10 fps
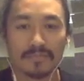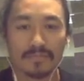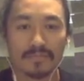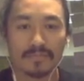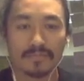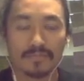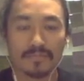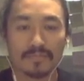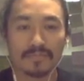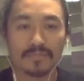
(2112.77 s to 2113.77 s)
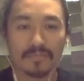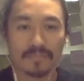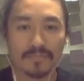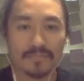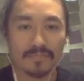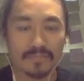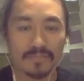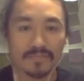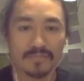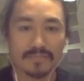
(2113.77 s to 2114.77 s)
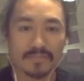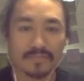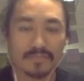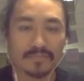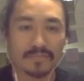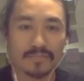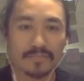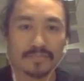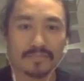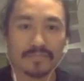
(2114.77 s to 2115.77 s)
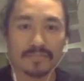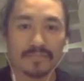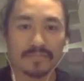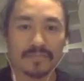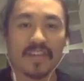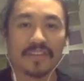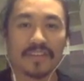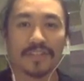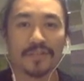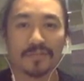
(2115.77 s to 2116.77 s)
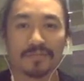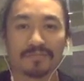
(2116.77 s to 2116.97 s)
[no speech]